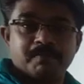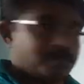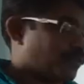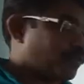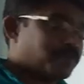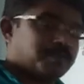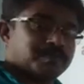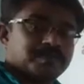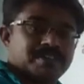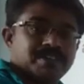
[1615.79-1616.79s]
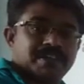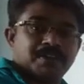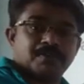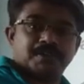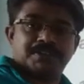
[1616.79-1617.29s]
We are all
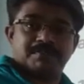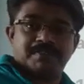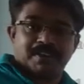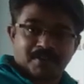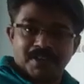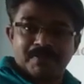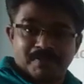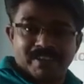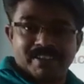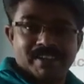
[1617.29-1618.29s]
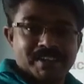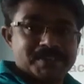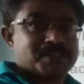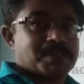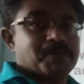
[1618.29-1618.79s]
hero worship, we are all in front.
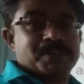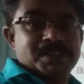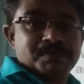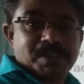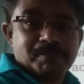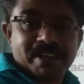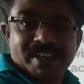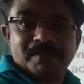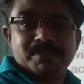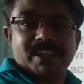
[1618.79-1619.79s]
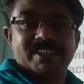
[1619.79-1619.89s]
So suppose if somebody comes there,